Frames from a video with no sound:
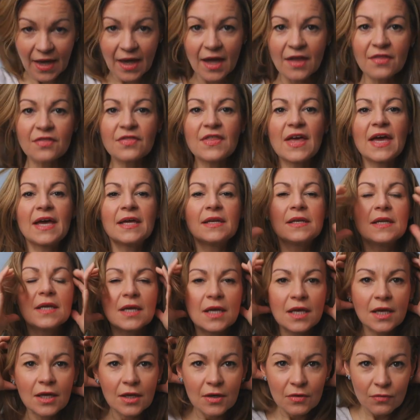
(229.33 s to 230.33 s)
and then
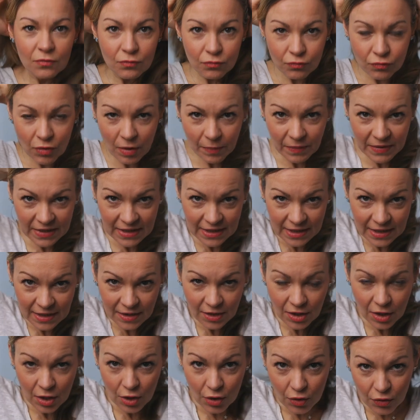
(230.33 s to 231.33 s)
rubbing
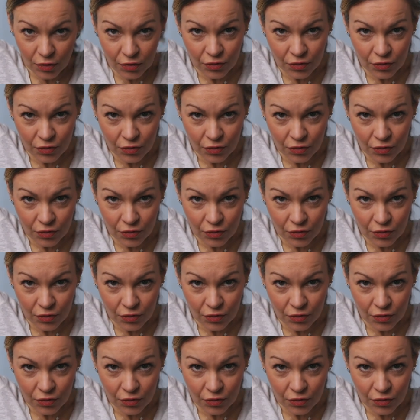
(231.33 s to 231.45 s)
it